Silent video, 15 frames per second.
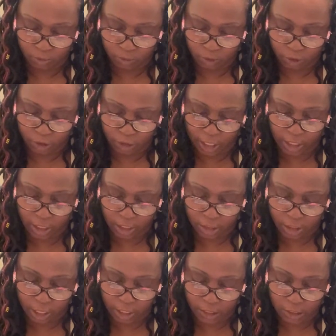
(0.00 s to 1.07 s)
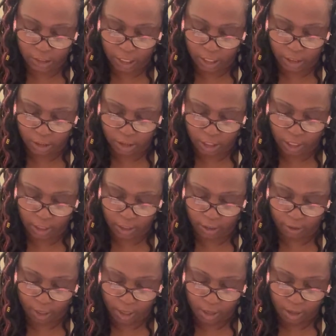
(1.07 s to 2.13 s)
shake it, shake it, shake it, shake
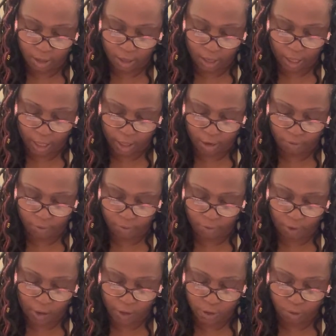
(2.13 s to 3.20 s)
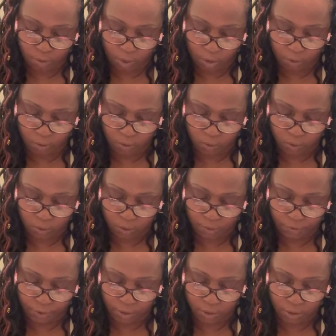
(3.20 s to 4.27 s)
it, however far you want the
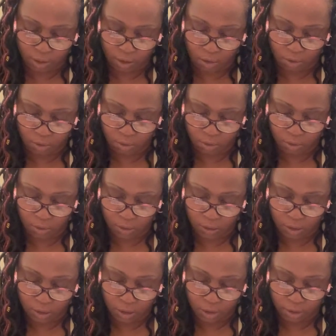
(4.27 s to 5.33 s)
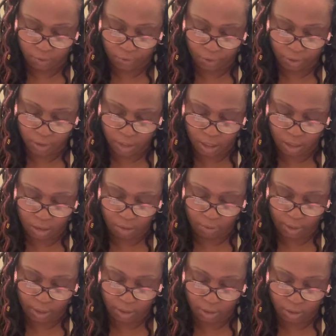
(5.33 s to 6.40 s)
first coat, the first color
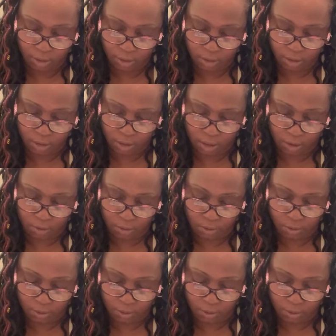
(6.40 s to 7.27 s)
rather, to go.